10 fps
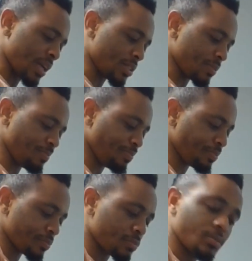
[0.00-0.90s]
faster.
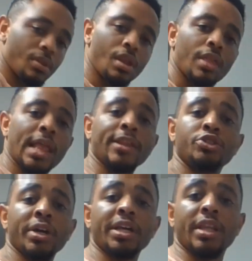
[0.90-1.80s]
Now
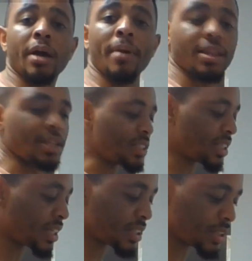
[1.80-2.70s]
the tricky thing about this
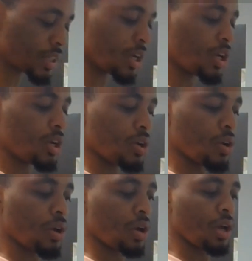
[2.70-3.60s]
is,
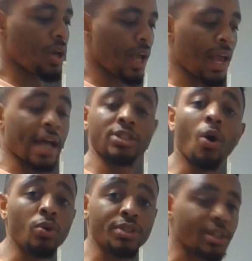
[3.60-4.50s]
it has
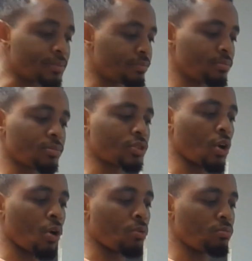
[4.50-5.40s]
holes in it.
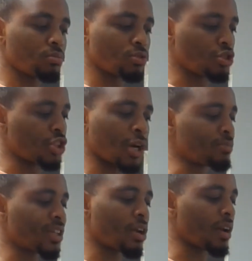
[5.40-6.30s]
So
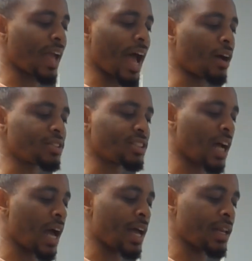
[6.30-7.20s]
germs get on the
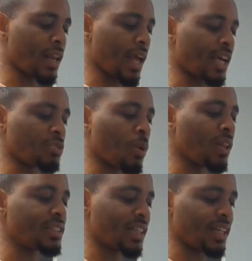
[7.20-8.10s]
outside as
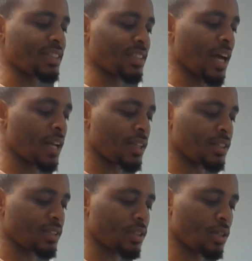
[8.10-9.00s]
well as the inside of
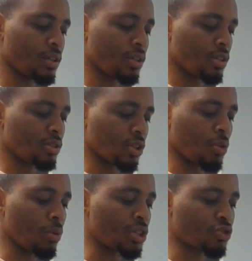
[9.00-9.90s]
this. So
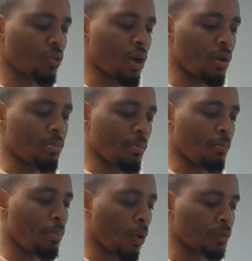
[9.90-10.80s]
you want to scrub
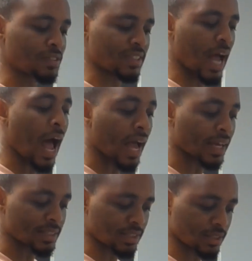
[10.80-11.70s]
both
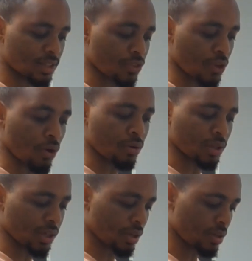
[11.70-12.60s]
sides
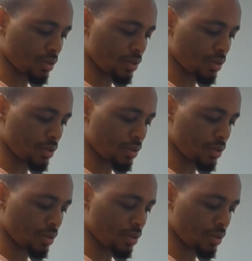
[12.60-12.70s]
thoroughly,